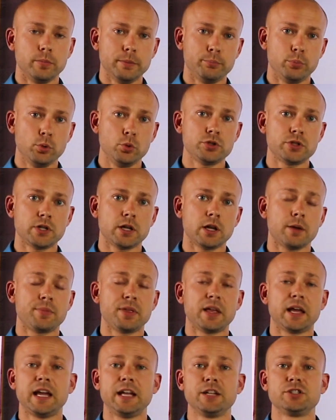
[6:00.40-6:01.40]
boosting up
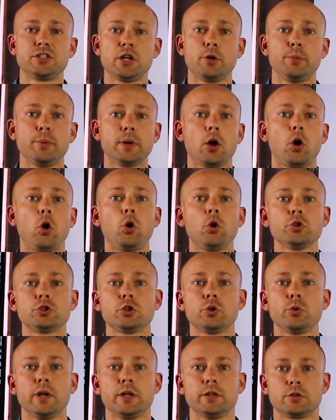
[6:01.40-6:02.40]
that HCl, but it
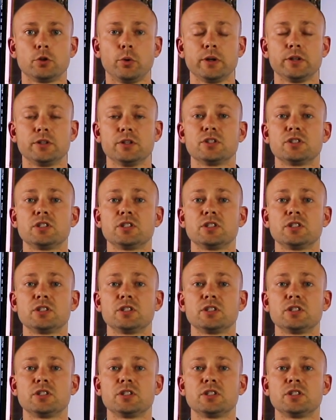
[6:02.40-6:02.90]
also is going to